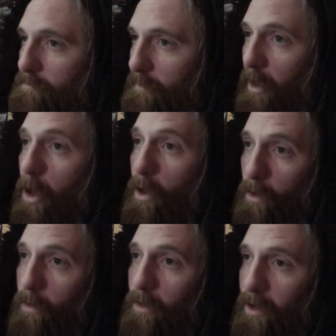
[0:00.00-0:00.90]
like a
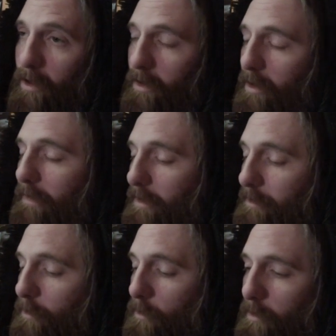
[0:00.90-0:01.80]
whole lot, and that's
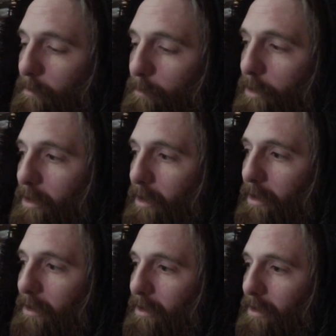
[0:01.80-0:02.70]
cool. But
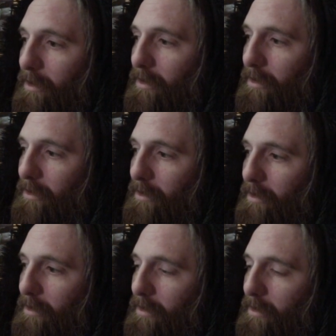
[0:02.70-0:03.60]
like,
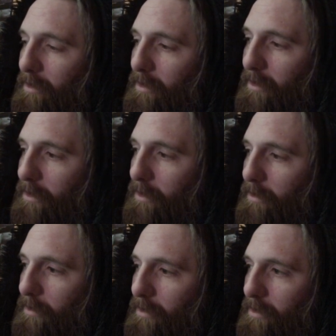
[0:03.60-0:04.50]
you
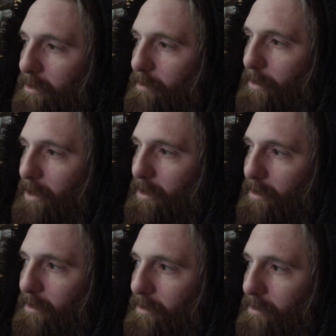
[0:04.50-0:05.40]
know,
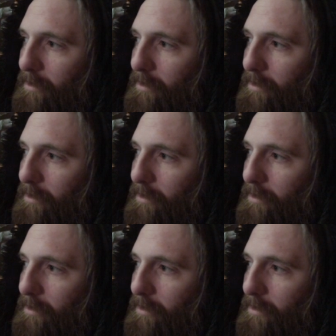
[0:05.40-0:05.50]
man,